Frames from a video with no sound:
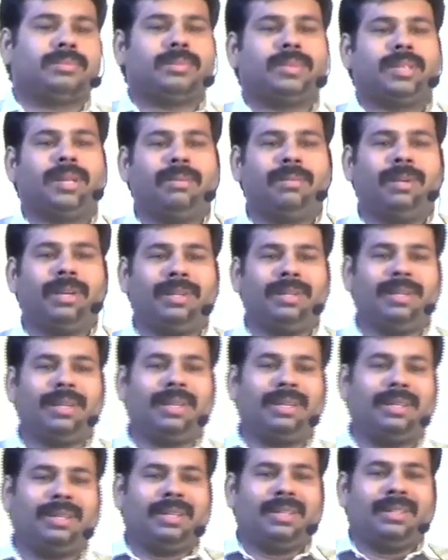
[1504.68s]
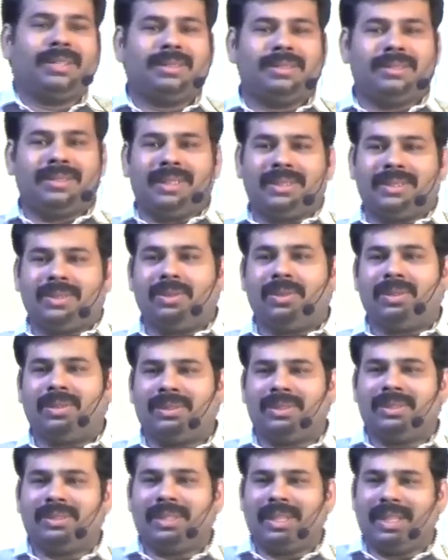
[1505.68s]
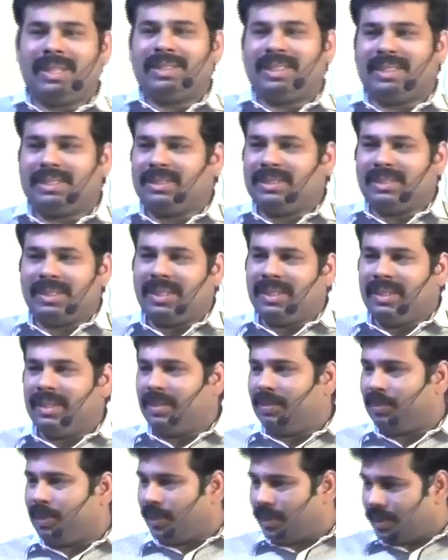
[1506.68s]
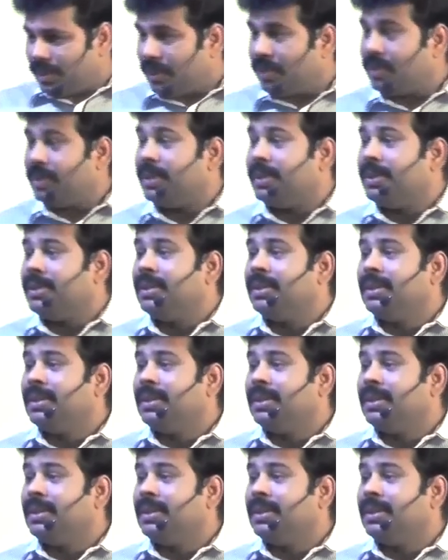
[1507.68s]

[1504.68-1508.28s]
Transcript: Come on here. This course is not just a Selenium course only.